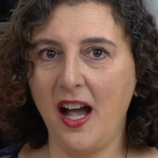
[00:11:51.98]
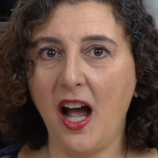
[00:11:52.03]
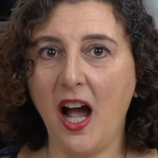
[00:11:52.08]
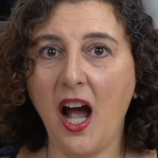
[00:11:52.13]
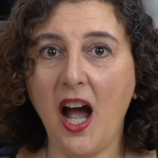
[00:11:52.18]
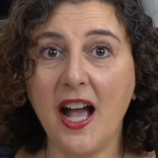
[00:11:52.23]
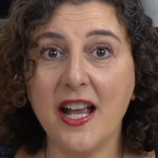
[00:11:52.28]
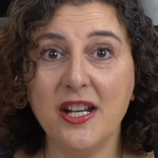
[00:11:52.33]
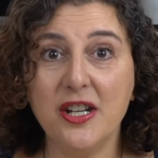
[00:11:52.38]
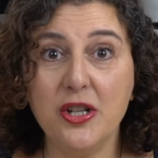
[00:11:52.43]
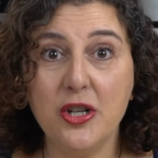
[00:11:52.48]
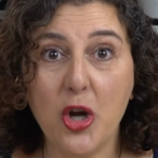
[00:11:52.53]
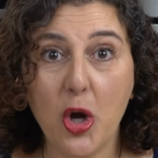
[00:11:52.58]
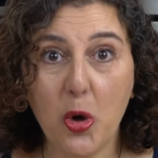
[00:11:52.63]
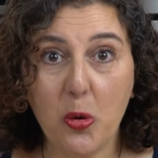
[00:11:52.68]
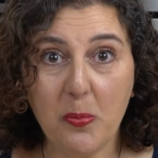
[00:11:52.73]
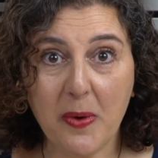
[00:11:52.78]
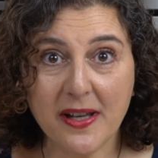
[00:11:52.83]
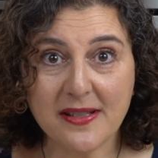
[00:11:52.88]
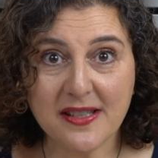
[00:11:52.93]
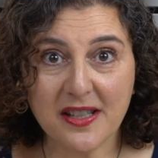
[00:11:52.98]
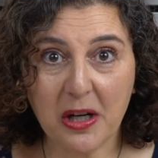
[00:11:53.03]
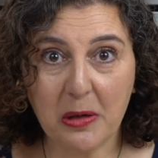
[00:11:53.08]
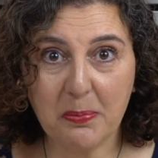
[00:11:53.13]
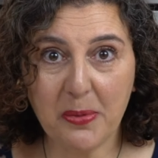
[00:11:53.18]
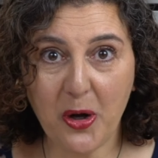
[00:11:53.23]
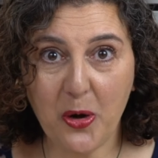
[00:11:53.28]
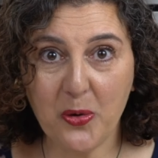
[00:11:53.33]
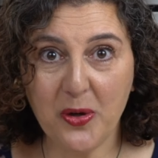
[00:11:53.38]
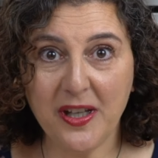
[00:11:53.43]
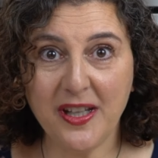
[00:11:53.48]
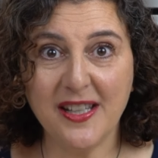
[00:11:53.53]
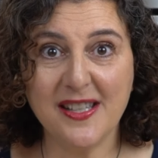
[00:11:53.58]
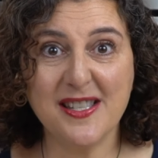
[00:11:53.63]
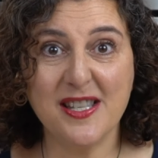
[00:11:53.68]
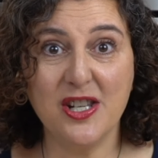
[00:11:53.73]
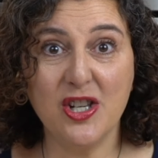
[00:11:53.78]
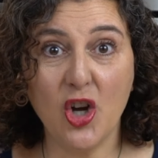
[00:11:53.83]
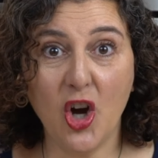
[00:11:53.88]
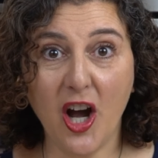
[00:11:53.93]
I know mascarpone is
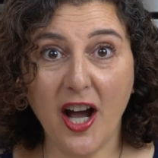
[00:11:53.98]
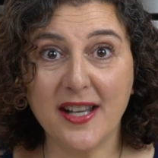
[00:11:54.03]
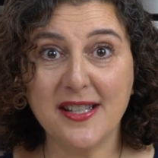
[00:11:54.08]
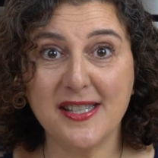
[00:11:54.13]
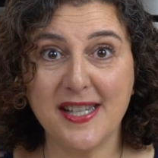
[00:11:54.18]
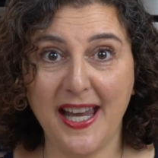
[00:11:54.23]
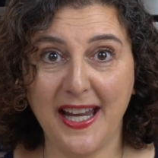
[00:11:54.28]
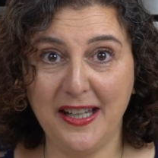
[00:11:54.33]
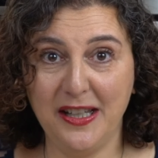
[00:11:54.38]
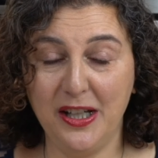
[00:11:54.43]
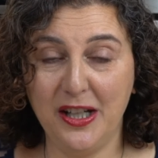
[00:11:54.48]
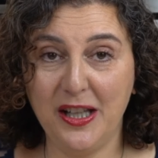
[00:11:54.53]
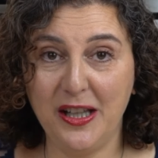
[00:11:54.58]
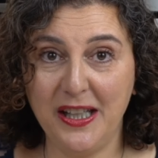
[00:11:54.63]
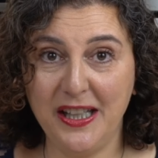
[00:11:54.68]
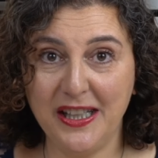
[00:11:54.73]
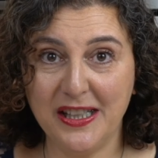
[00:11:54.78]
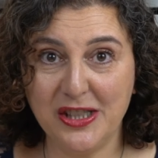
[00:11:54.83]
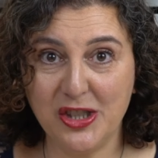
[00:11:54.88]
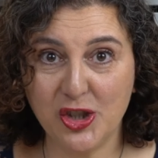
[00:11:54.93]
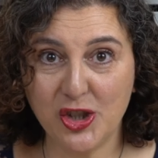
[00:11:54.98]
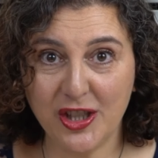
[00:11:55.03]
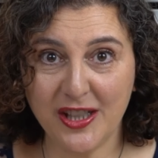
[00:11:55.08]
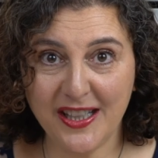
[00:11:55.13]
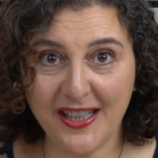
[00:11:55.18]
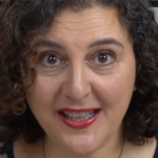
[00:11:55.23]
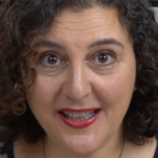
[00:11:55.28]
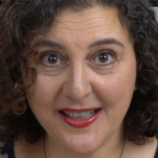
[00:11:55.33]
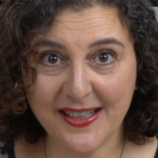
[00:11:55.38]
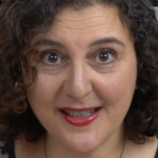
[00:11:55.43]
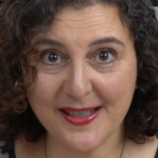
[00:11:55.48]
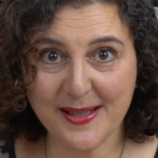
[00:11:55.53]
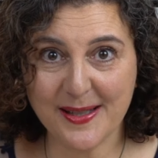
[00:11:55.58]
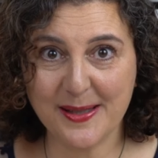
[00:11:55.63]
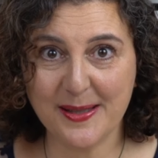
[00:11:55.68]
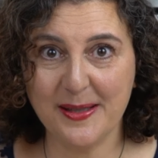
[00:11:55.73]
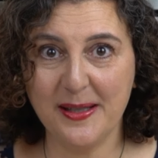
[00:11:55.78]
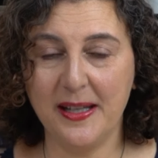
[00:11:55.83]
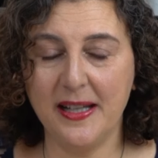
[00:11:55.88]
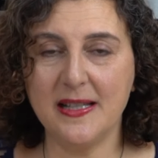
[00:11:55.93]
not technically a
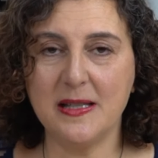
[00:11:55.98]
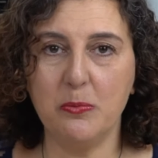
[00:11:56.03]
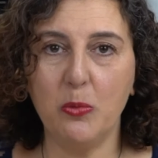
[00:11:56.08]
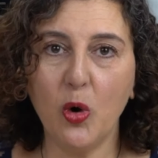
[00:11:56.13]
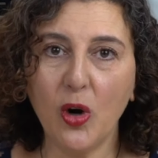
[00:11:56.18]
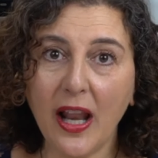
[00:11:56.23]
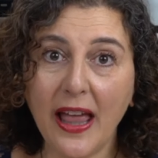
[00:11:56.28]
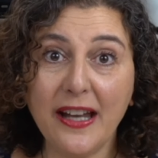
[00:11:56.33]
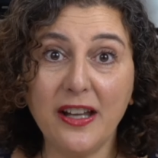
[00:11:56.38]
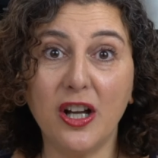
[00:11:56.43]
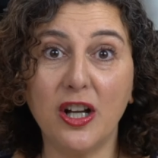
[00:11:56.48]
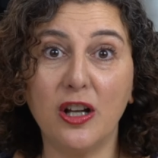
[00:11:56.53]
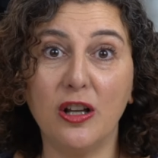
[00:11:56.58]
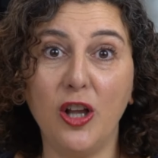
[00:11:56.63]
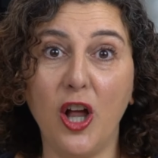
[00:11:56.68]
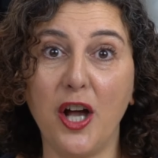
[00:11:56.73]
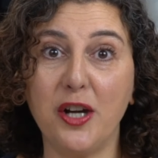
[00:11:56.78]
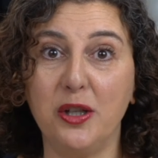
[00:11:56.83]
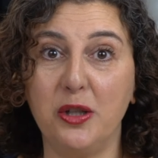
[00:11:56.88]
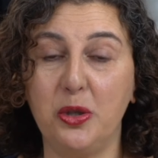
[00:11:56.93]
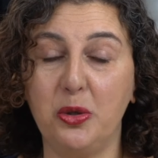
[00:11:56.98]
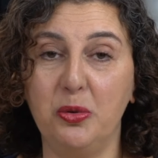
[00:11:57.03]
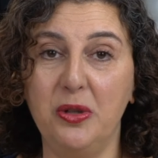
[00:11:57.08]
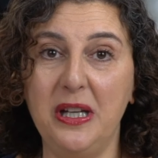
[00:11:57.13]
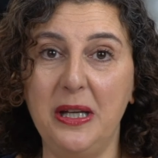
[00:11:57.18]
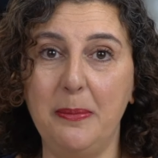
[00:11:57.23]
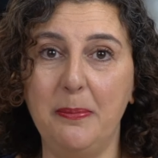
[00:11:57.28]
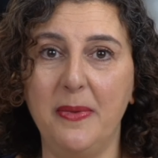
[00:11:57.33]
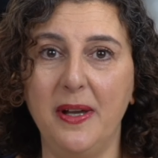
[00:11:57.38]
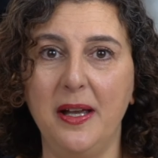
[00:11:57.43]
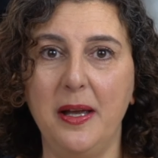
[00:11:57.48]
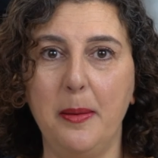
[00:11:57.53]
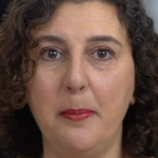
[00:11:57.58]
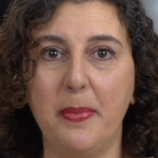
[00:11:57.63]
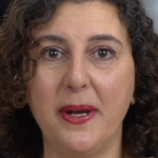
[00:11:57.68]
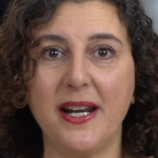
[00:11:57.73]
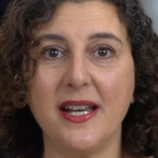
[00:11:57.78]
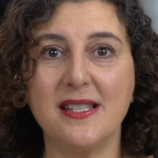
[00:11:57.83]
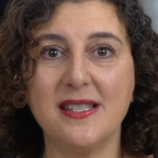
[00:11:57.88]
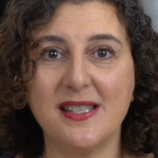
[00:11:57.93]
cheese. It's more like a clotted cream,
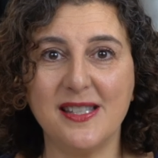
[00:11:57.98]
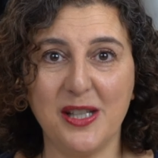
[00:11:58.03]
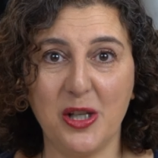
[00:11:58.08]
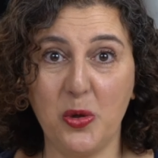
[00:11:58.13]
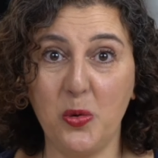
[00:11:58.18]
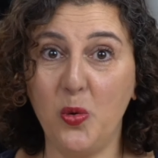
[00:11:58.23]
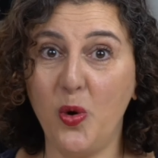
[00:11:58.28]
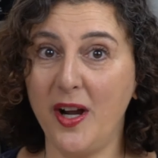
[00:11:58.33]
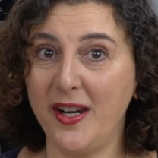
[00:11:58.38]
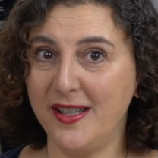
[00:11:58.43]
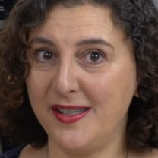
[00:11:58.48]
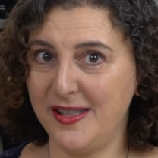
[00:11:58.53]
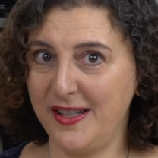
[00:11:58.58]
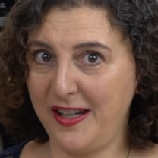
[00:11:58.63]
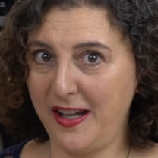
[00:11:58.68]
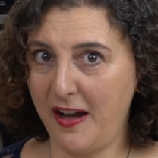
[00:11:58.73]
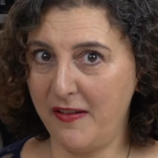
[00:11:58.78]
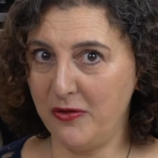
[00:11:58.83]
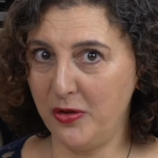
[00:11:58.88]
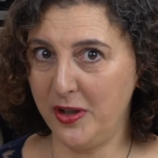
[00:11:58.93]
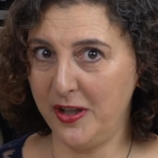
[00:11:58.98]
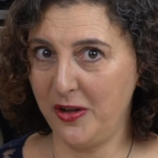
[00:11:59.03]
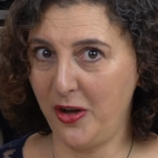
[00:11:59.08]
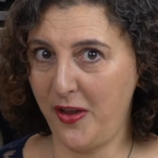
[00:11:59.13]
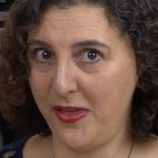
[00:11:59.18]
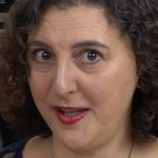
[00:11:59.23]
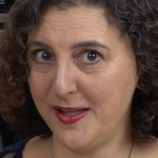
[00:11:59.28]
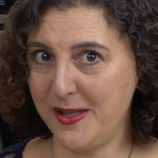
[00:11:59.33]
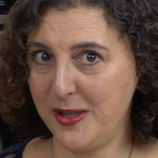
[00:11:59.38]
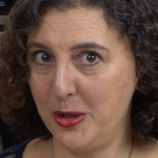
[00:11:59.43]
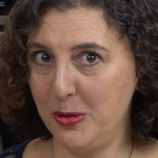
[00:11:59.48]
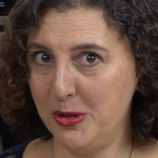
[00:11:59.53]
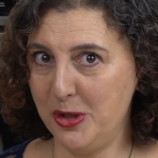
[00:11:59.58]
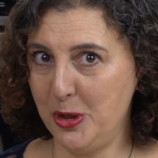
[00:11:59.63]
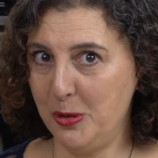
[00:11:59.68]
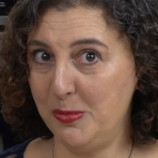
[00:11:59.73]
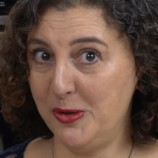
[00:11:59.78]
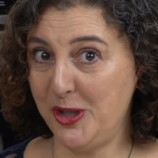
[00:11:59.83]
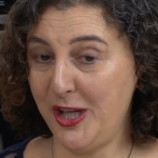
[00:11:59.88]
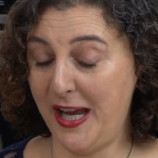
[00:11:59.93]
but I still wanted to cover it on this
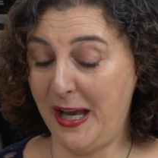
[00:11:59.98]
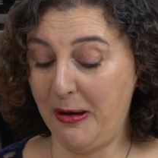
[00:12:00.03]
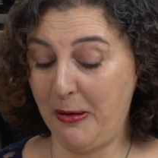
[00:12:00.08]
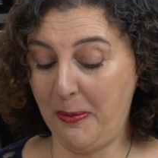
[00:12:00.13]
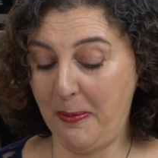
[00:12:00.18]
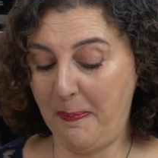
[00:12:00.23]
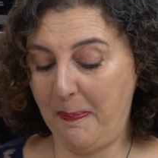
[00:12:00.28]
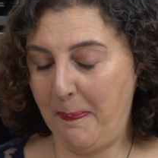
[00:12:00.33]
YouTube channel.